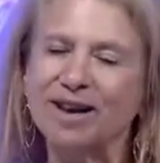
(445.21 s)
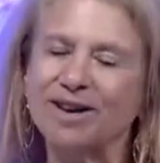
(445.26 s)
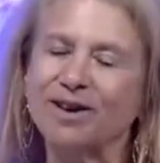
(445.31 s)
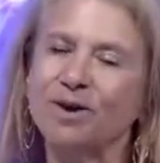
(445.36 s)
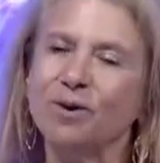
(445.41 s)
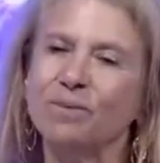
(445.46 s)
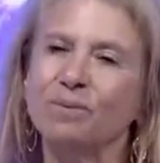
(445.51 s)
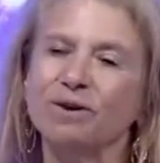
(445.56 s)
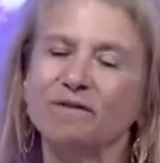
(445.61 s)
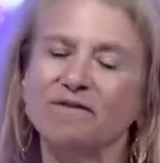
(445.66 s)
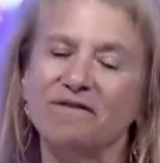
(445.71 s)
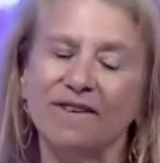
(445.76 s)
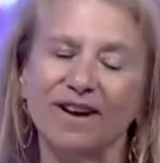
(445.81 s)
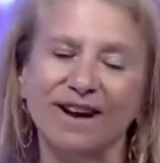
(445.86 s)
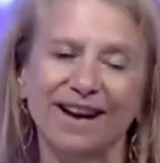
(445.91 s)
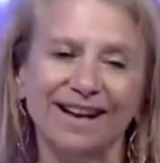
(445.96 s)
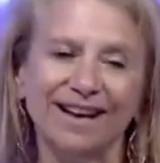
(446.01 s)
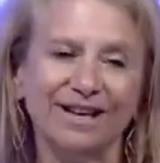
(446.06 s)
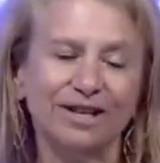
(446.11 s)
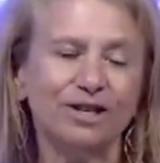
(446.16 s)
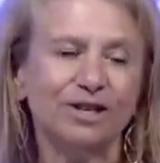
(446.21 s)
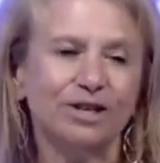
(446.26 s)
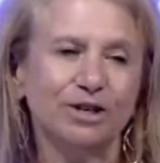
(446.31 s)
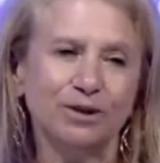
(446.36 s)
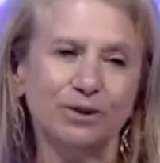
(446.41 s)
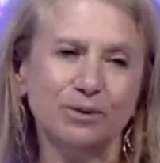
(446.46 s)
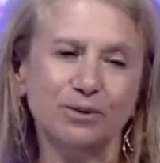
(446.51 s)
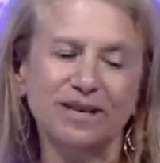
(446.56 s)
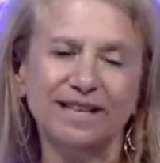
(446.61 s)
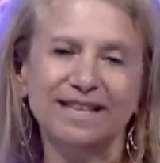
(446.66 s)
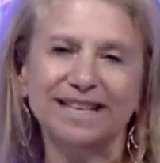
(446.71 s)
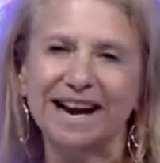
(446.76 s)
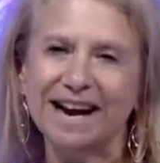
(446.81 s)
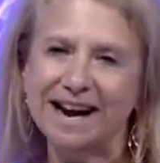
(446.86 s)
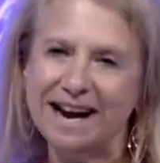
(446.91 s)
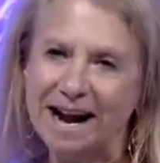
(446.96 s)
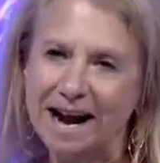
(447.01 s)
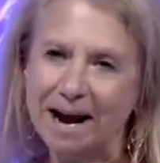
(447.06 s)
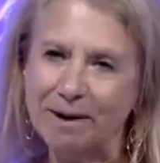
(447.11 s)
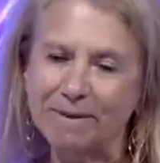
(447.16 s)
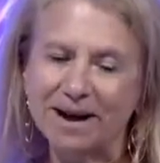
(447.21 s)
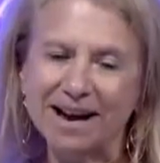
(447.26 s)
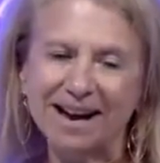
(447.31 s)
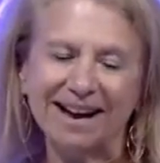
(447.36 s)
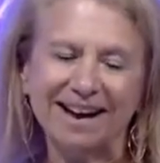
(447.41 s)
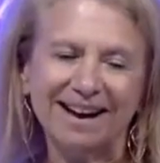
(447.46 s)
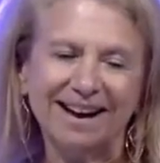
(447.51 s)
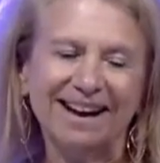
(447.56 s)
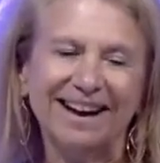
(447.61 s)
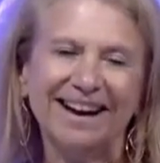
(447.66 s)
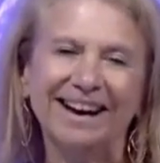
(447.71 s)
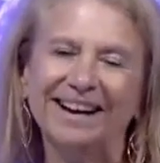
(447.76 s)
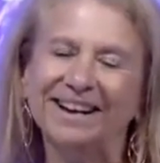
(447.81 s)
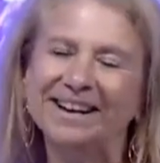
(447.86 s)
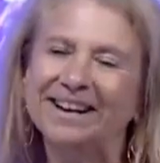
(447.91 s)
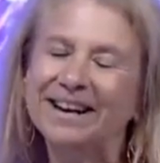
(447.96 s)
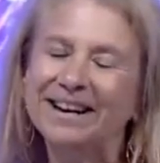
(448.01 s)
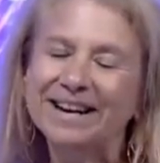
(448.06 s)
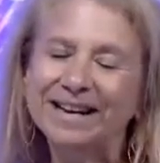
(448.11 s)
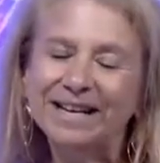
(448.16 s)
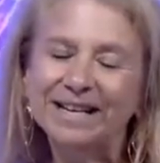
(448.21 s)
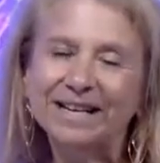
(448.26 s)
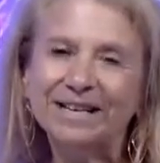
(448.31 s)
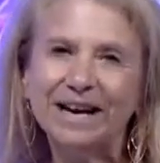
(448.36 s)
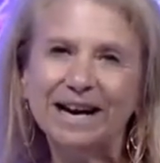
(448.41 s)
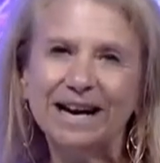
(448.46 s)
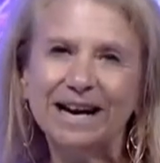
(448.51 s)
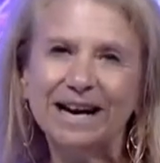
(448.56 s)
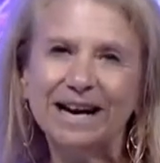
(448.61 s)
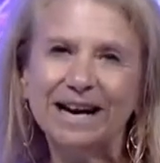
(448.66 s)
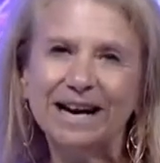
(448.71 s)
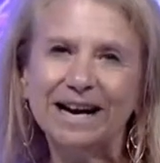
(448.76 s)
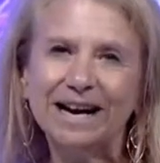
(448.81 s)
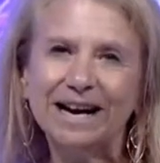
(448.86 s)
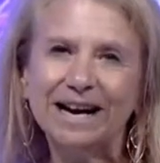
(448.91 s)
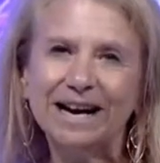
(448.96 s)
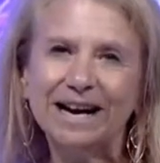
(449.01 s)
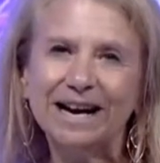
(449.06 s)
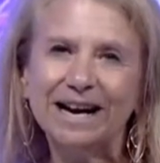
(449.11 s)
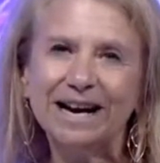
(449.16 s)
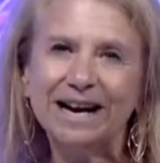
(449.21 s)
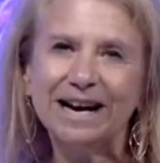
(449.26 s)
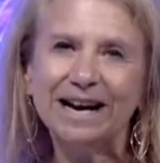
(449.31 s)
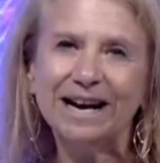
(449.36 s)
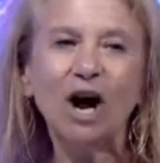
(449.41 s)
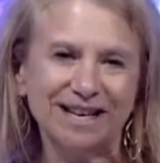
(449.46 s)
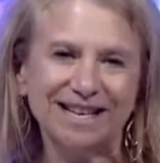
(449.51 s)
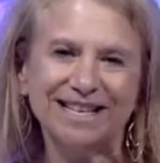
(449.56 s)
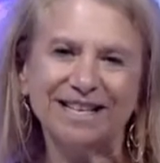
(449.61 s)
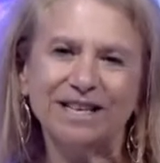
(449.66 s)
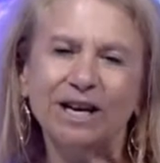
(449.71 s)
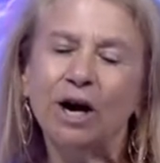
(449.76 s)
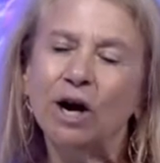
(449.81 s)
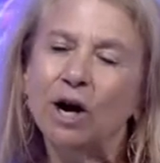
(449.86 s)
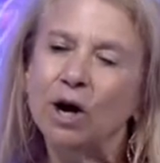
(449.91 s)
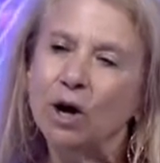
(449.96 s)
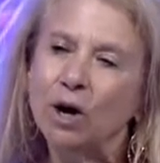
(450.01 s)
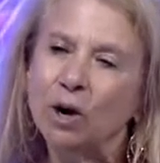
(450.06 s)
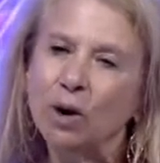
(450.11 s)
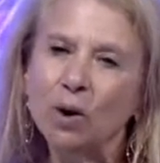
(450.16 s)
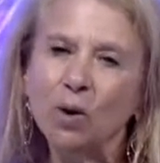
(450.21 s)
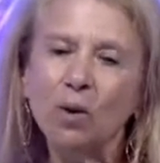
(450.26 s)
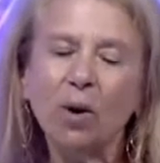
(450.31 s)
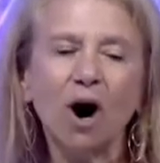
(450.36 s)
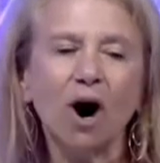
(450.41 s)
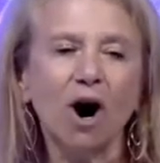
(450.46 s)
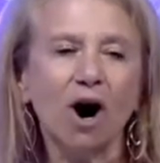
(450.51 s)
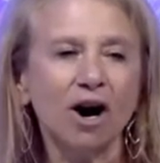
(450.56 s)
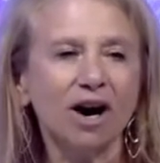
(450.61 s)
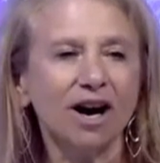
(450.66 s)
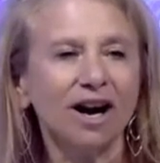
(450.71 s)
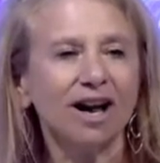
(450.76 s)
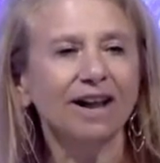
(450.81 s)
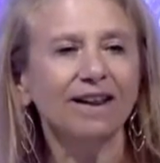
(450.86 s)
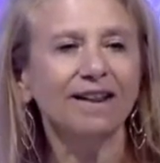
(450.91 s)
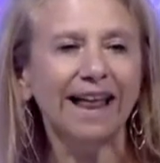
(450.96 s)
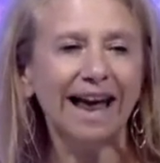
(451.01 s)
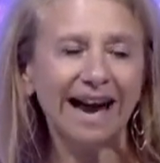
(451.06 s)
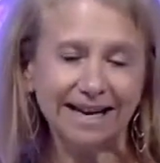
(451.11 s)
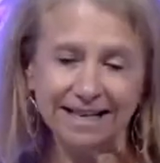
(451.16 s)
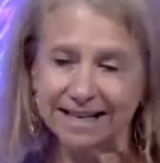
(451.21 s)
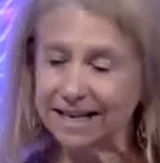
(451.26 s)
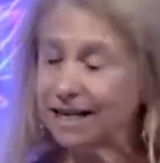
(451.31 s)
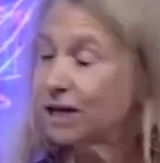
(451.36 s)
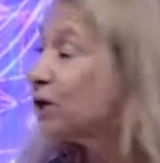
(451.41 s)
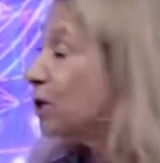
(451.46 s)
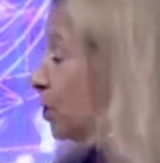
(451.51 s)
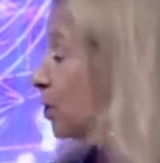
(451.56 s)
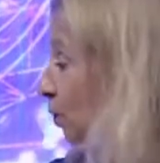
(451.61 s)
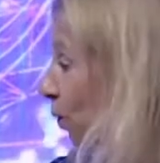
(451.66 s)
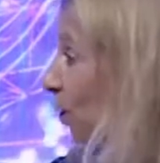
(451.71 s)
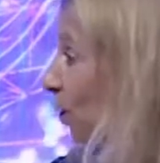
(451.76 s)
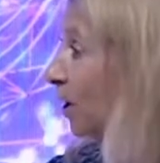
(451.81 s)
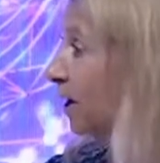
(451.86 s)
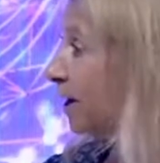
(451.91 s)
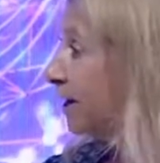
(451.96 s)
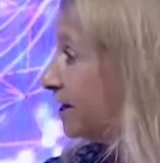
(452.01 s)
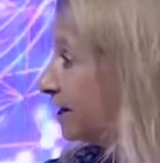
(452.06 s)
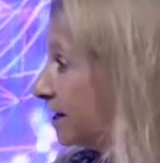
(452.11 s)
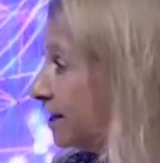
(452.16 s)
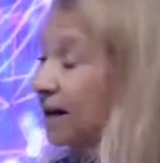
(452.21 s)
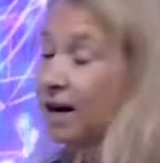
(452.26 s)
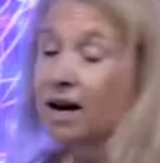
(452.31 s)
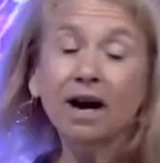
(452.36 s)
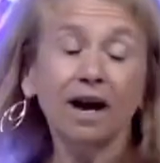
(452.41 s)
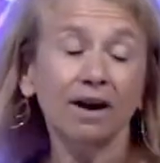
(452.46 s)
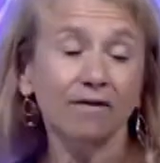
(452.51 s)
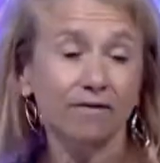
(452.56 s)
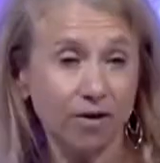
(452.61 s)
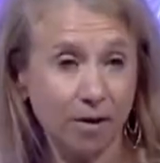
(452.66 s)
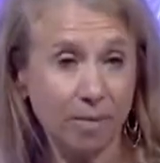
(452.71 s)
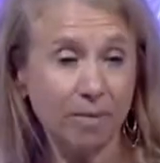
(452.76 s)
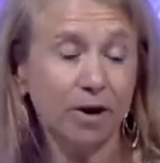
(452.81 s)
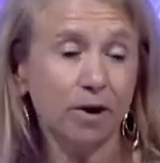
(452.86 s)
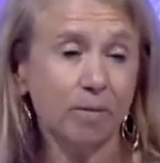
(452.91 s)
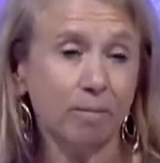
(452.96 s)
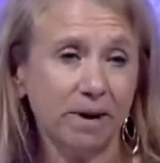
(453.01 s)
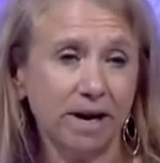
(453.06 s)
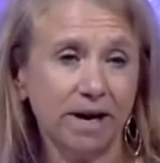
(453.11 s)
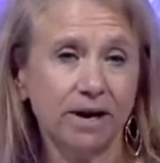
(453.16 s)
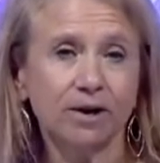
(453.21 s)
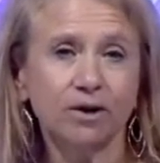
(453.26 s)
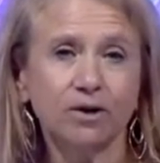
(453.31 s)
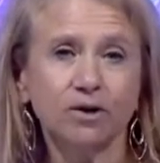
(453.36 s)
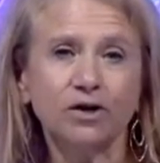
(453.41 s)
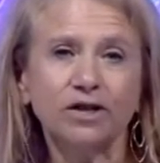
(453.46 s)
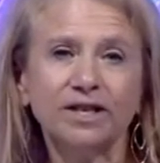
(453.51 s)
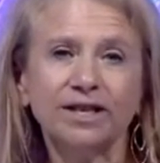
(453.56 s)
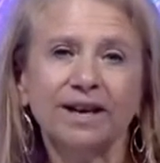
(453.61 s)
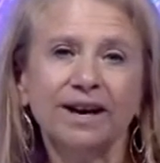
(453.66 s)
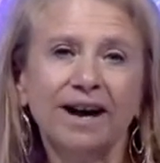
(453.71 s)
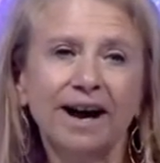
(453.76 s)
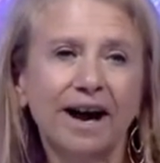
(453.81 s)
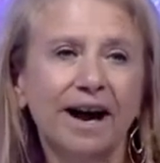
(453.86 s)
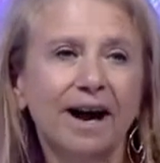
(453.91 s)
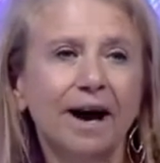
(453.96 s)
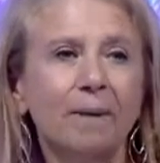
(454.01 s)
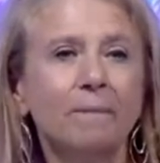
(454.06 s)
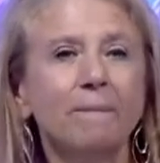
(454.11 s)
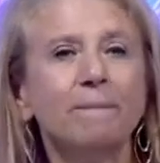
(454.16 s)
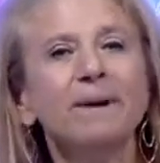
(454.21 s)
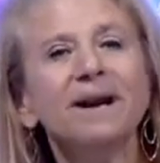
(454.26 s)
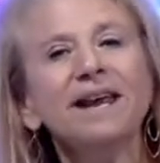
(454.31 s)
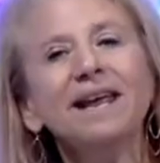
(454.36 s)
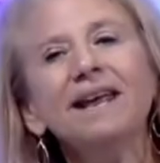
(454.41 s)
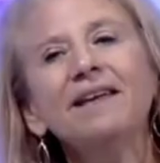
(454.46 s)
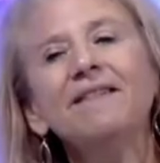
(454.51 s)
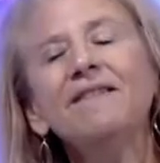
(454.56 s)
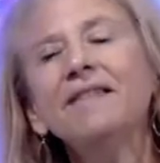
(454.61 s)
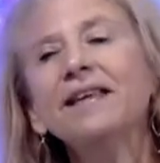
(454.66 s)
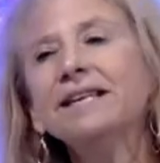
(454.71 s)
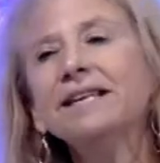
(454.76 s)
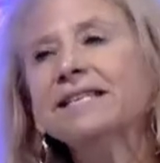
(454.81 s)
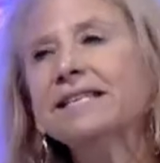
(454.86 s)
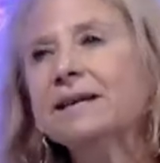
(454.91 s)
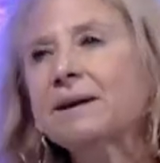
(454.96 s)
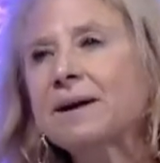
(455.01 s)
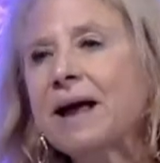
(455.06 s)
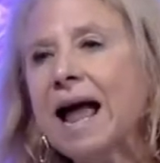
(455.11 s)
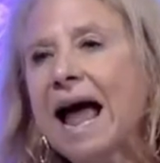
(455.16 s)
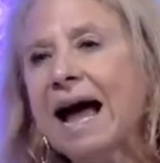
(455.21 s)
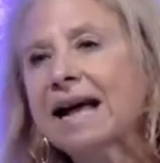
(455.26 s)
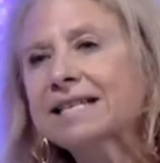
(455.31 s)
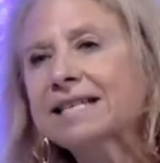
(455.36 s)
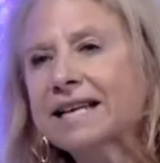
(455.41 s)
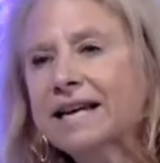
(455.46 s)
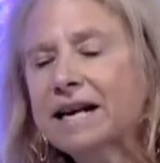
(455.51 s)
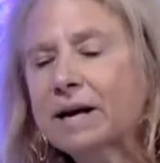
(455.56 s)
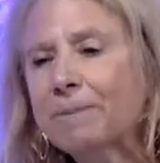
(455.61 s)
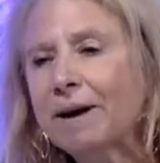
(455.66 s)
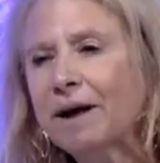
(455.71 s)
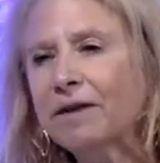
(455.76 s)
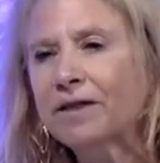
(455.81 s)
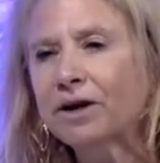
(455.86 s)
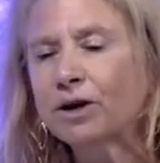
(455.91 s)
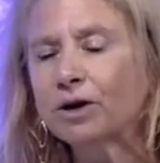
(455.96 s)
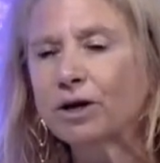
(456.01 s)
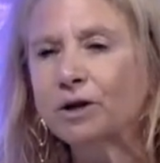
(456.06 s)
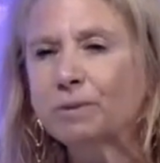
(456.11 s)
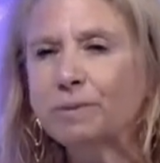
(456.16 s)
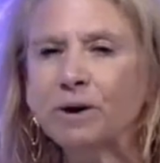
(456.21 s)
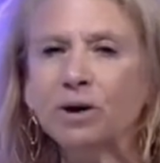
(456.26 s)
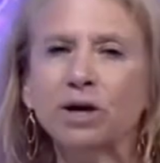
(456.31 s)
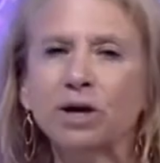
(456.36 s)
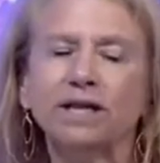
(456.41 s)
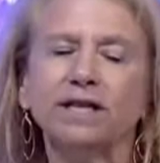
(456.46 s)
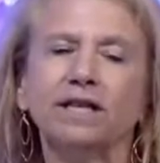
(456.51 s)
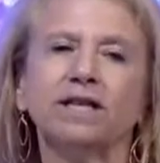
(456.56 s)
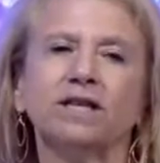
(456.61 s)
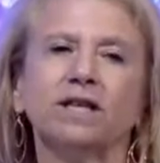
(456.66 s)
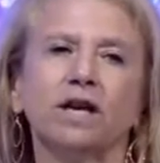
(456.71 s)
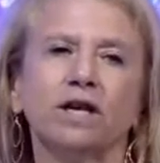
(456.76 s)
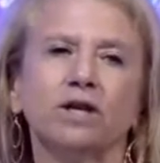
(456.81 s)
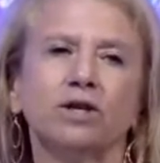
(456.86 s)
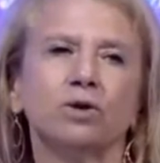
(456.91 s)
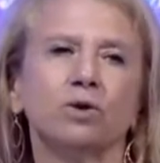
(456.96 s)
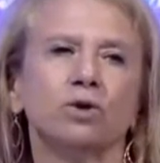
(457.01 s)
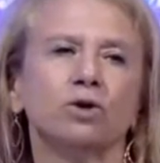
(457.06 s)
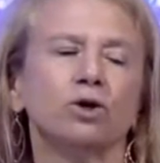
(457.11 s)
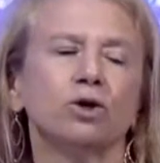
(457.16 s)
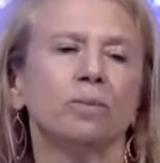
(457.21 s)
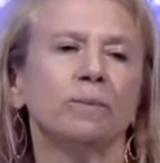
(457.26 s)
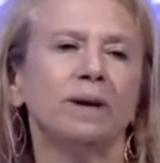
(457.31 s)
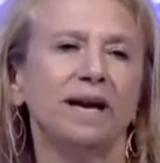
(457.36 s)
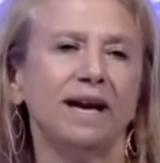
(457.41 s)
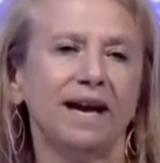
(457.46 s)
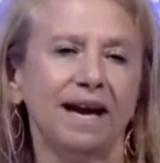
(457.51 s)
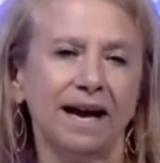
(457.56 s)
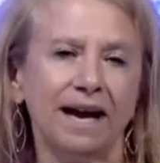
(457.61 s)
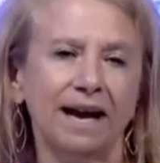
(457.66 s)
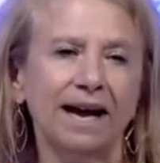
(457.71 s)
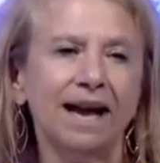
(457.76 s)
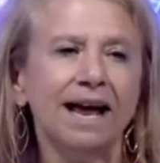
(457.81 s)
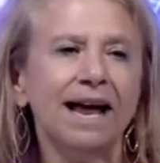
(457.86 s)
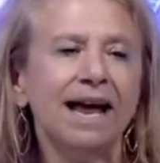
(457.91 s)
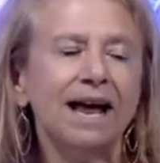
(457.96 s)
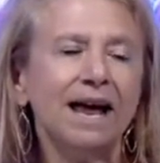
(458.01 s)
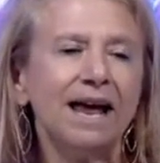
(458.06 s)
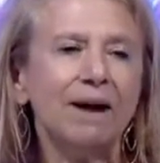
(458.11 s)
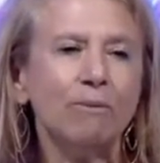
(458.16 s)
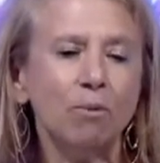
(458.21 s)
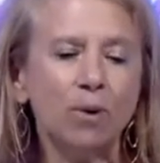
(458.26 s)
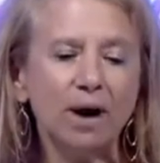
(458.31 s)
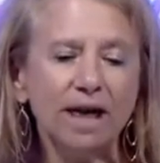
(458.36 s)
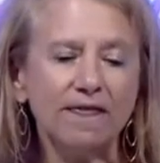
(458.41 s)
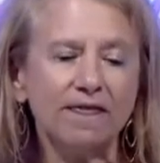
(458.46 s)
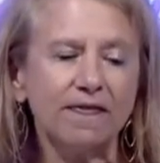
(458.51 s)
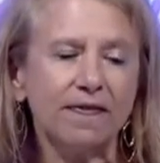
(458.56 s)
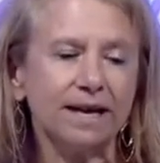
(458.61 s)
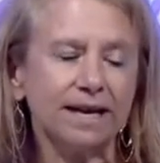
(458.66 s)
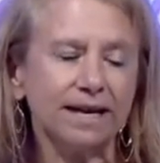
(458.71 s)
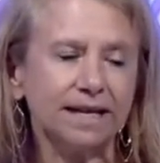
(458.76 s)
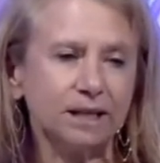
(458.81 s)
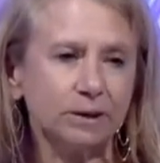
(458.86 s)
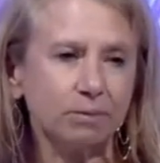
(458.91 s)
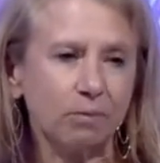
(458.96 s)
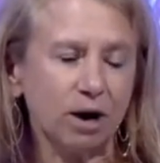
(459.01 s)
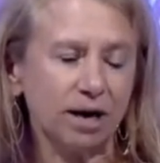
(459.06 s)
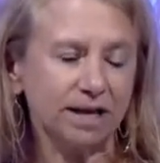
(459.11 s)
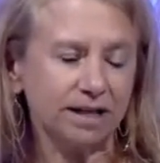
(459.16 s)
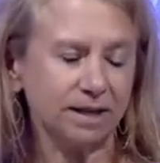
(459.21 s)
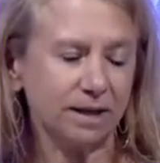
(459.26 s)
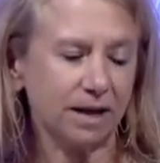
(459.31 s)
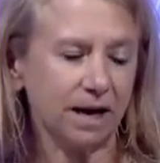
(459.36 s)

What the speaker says: you will find two dynamic college students who are collecting stories from their peers, but in this asking about their experiences on social media with the express